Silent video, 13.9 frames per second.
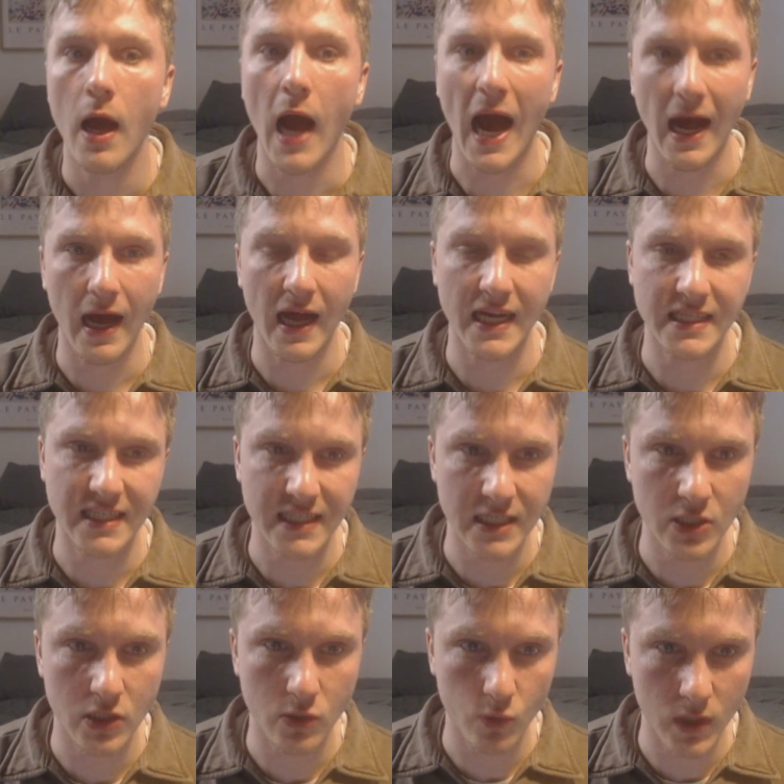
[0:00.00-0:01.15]
And
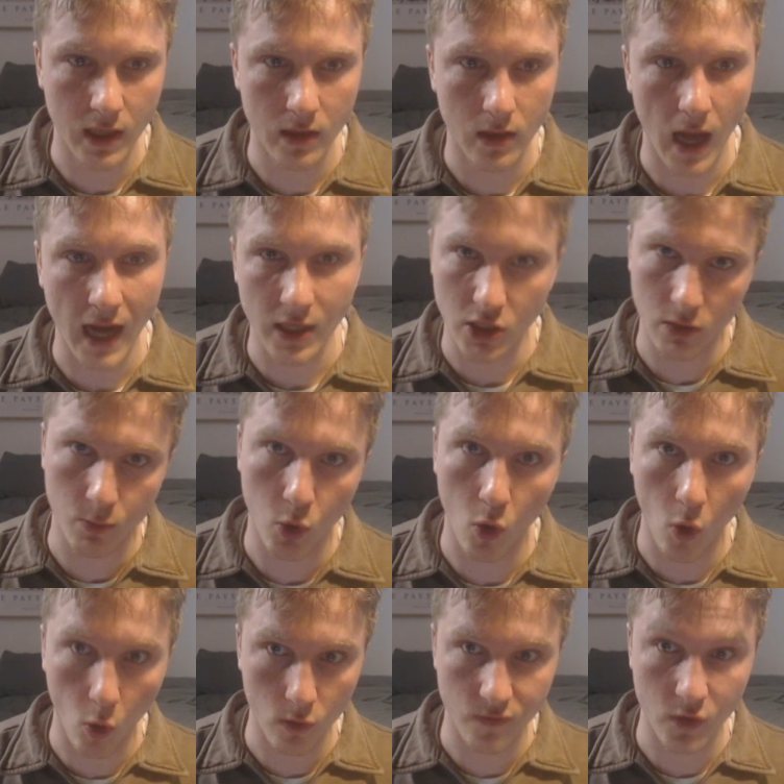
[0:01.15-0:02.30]
since we can actually pour
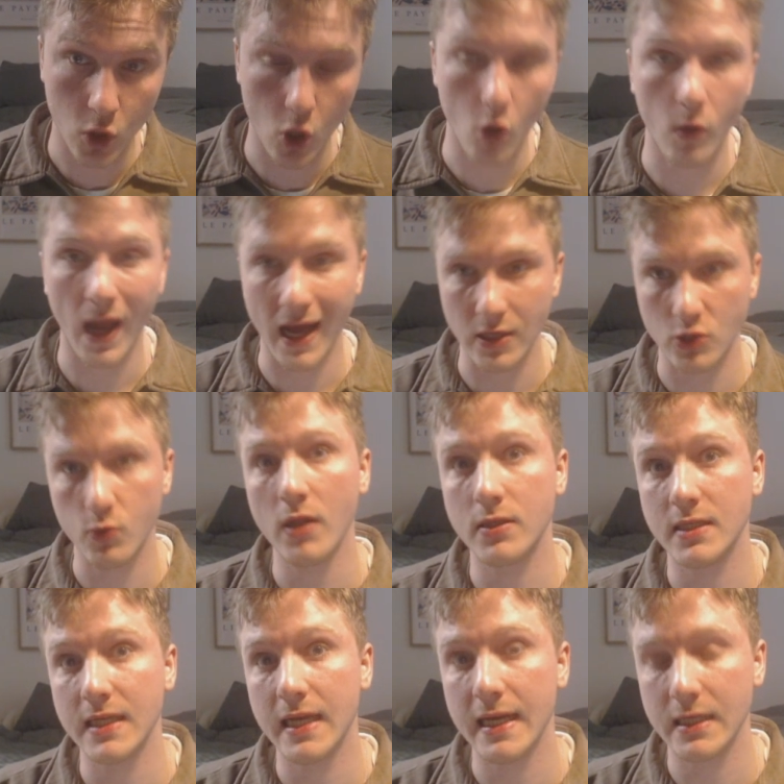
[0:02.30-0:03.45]
all of the gold as well
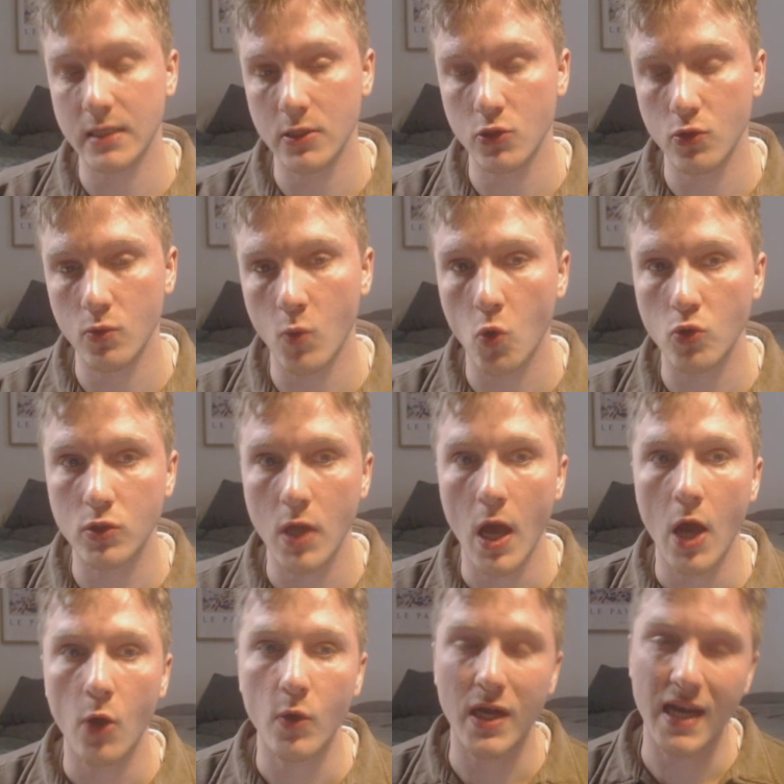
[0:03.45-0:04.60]
as the elixir into the walls,
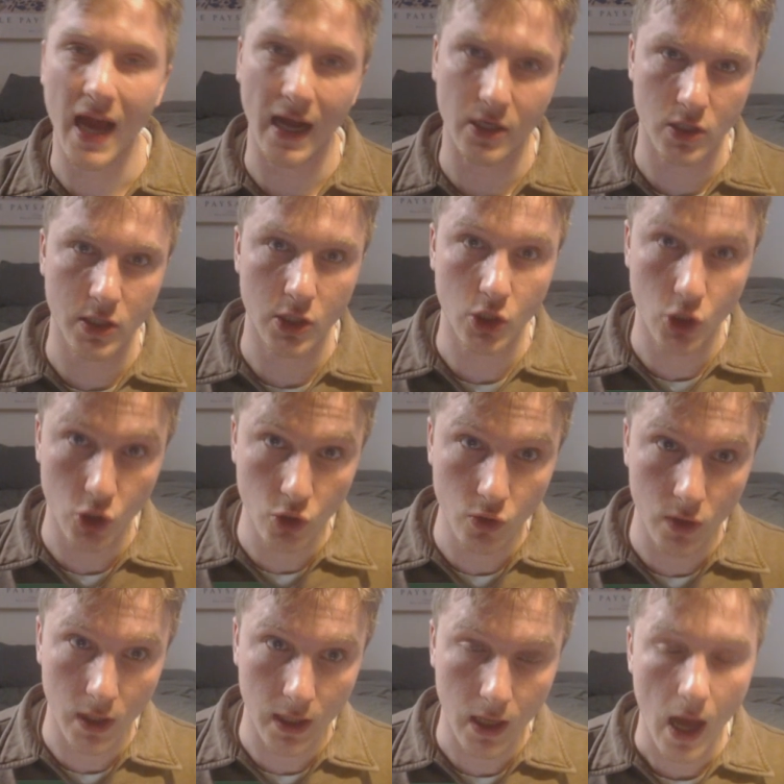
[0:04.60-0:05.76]
we can actually do
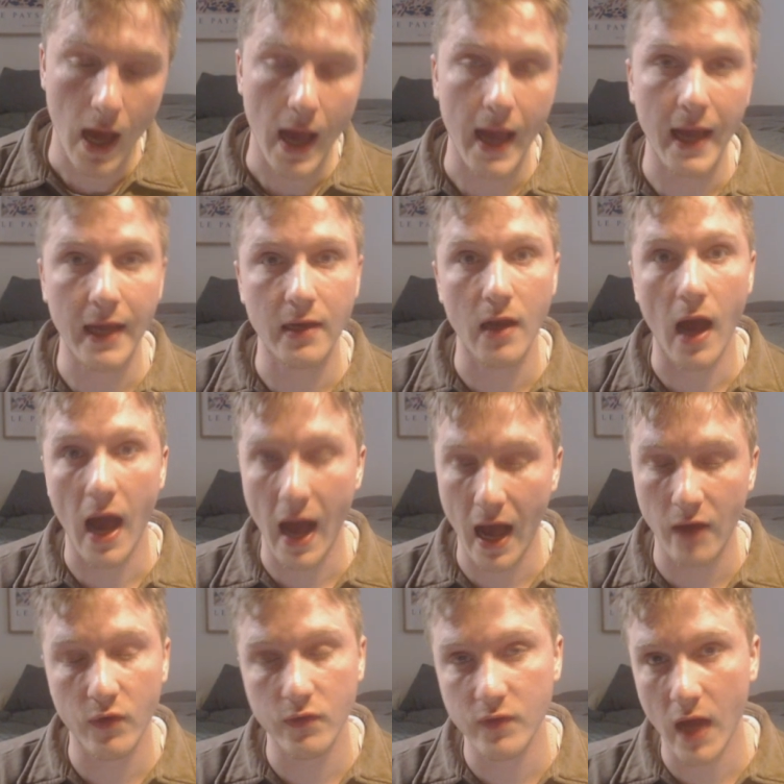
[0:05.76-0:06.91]
it in
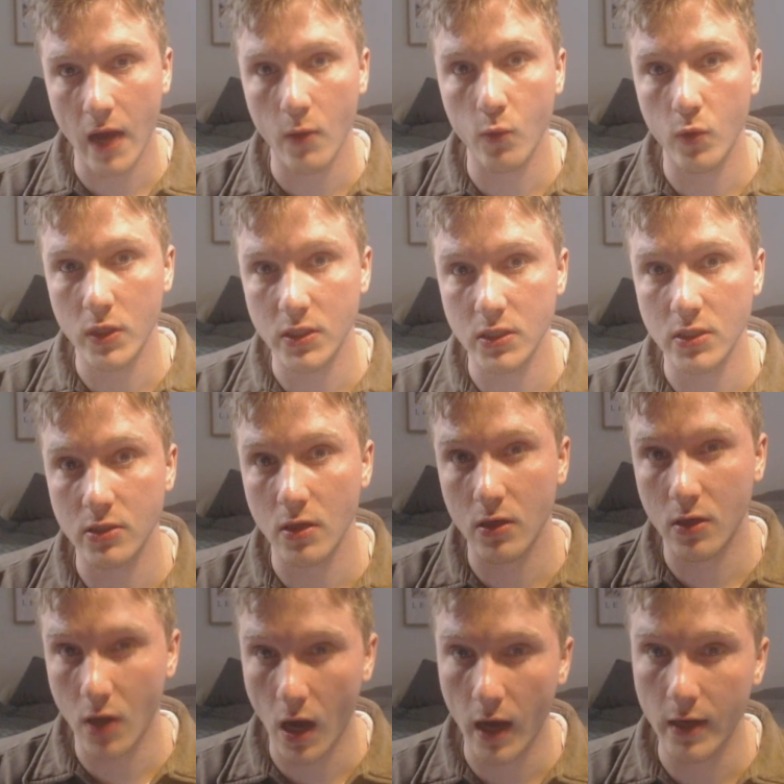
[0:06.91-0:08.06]
half of that, which is
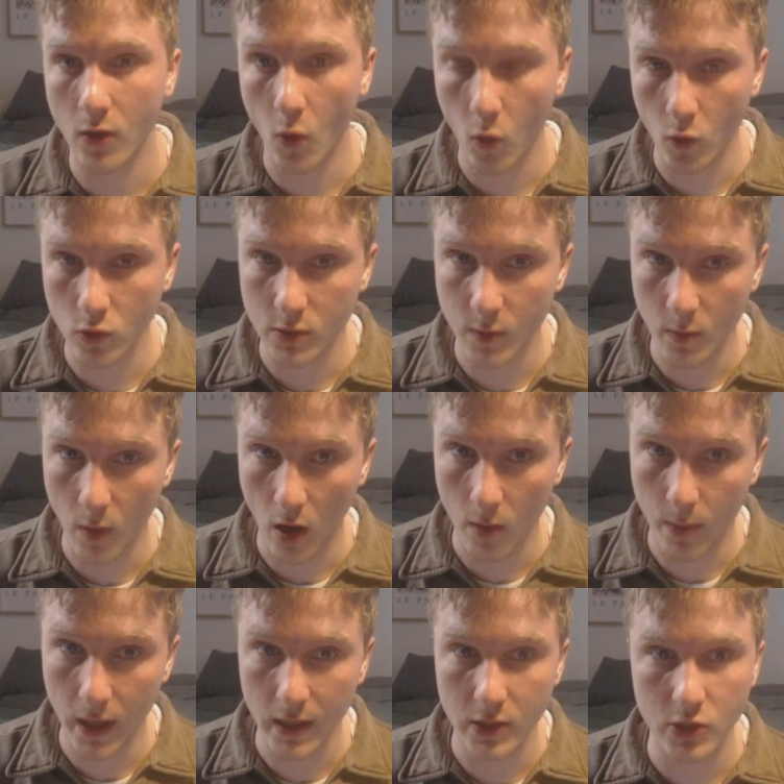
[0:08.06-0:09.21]
kind of awesome in my
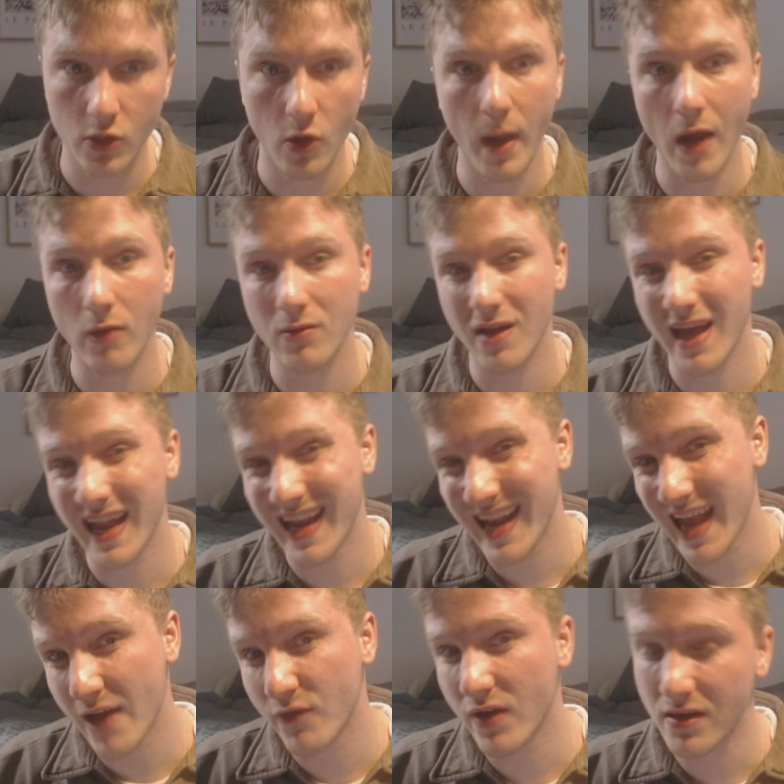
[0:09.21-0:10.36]
opinion. So about
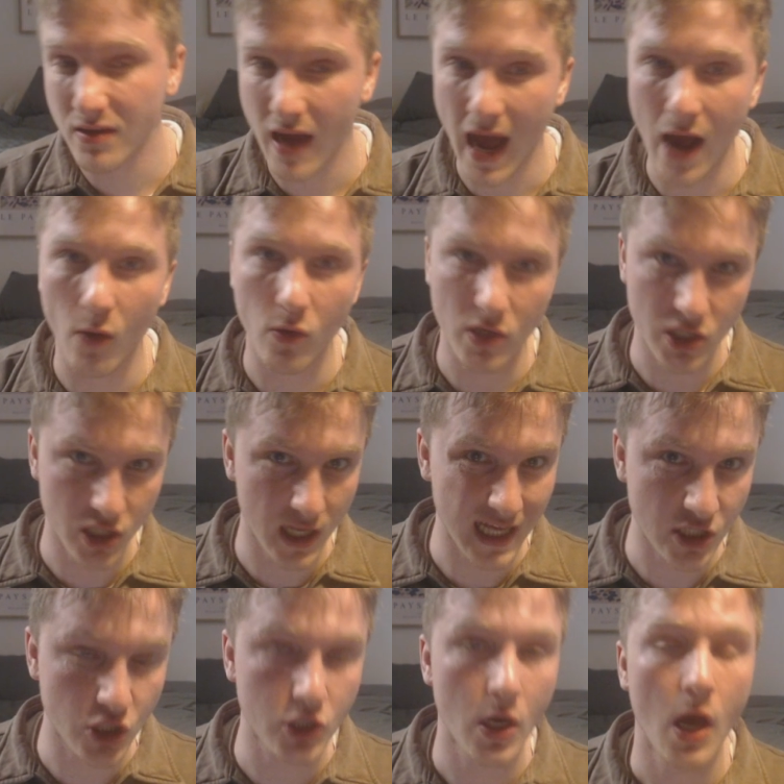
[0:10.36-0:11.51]
11
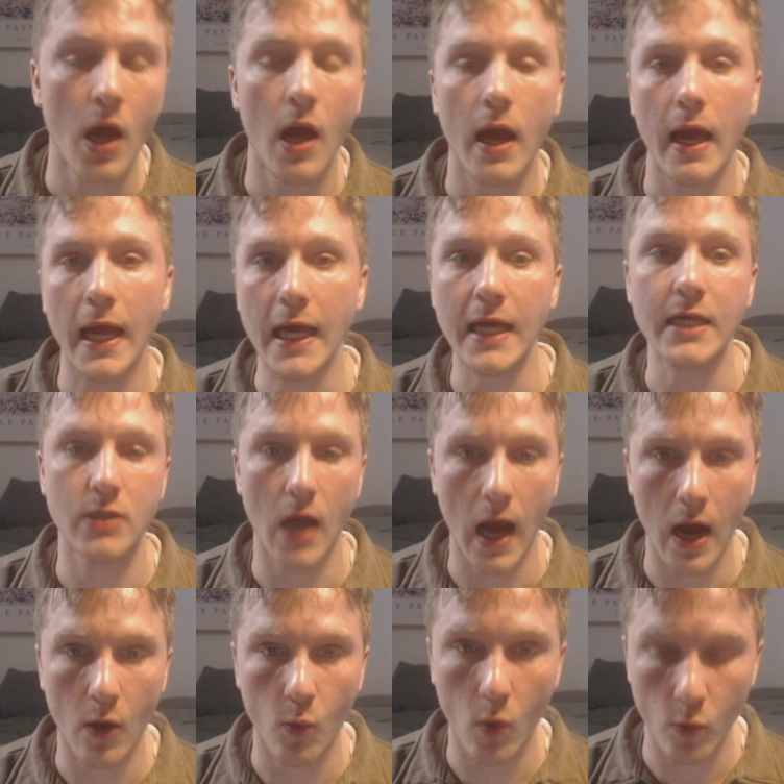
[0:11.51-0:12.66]
hours-ish is
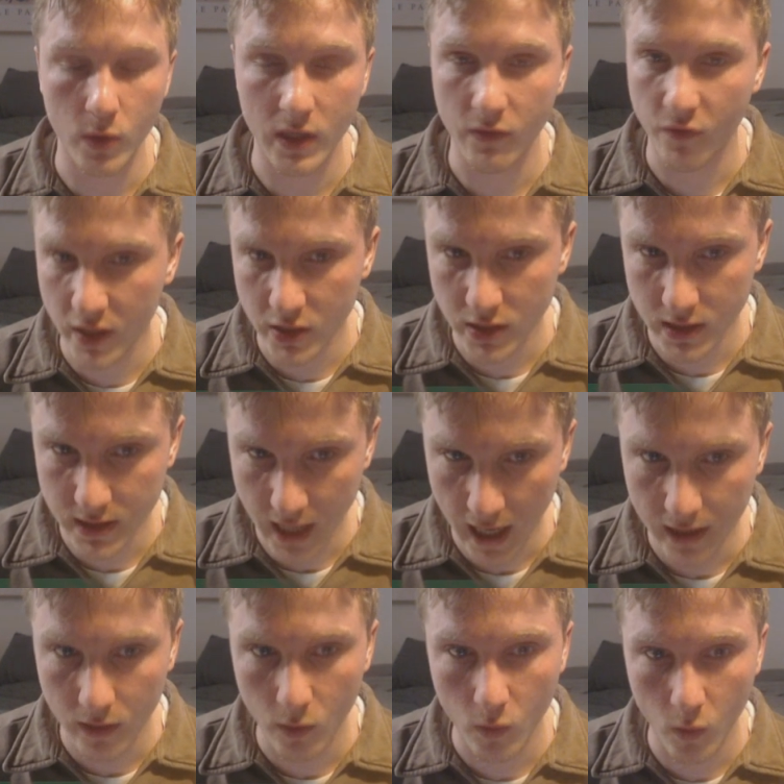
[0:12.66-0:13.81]
what we can finish this
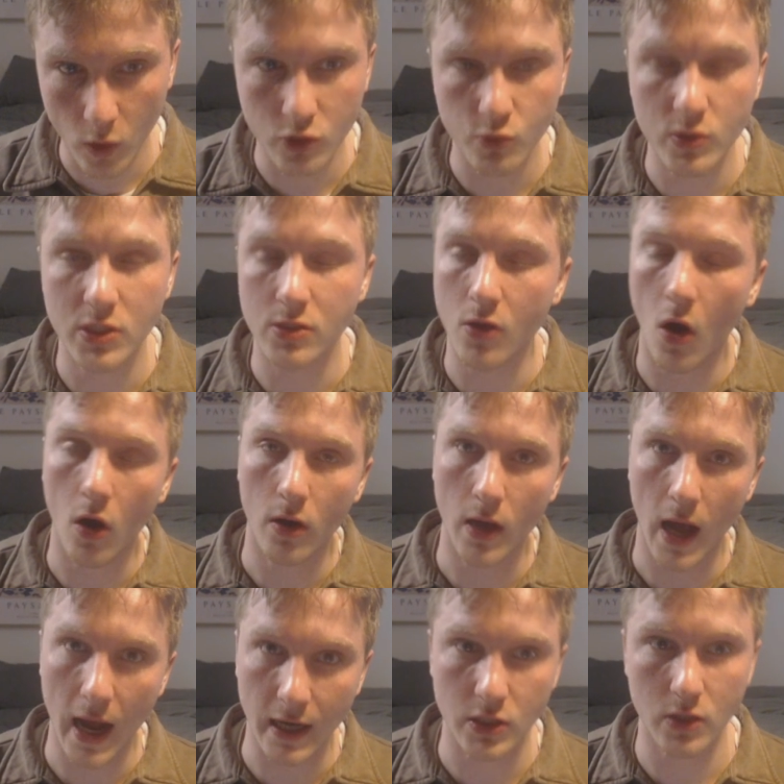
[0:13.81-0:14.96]
at once we start
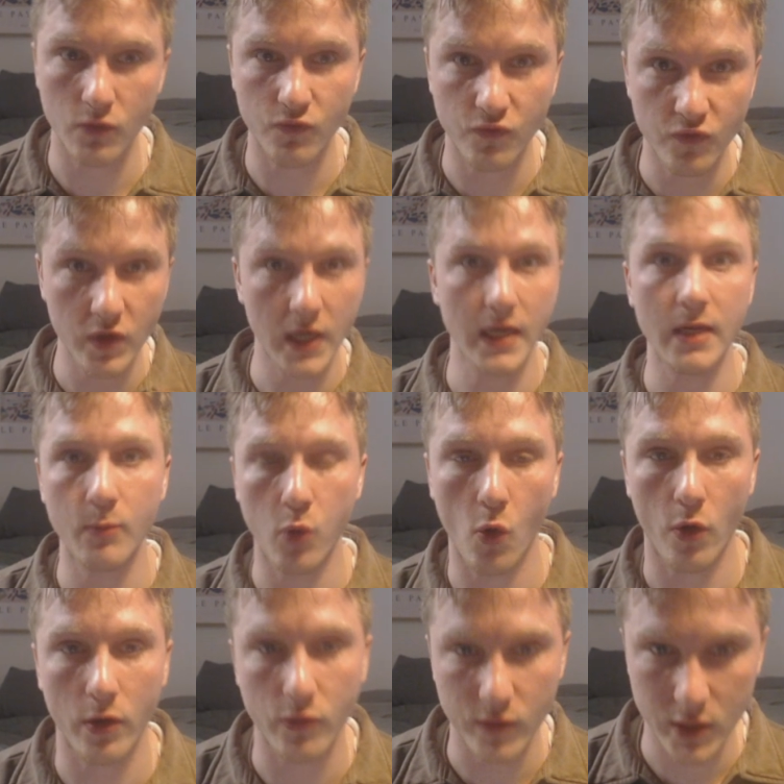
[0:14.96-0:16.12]
actually really
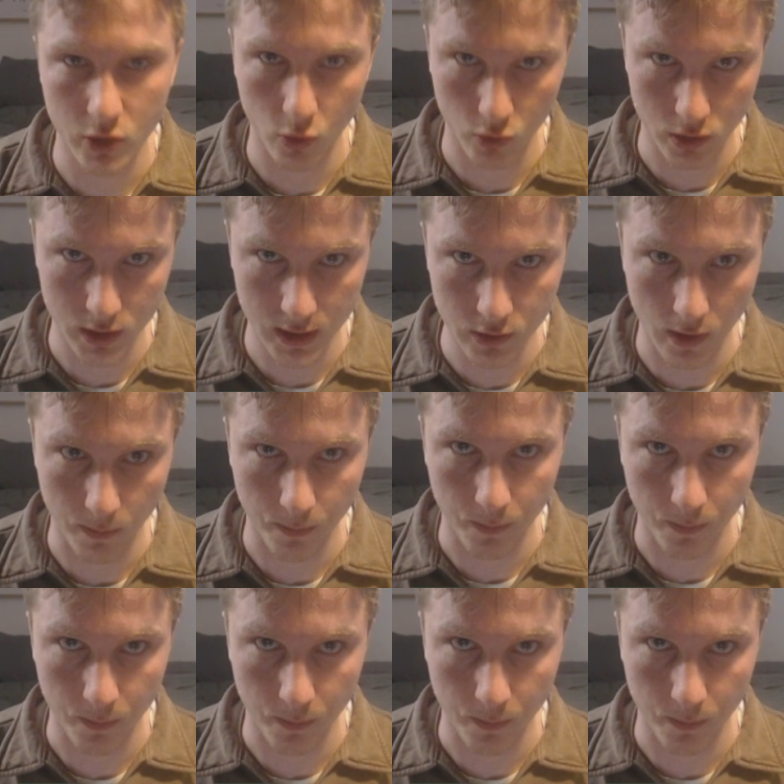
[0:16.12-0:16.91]
pouring resources into them.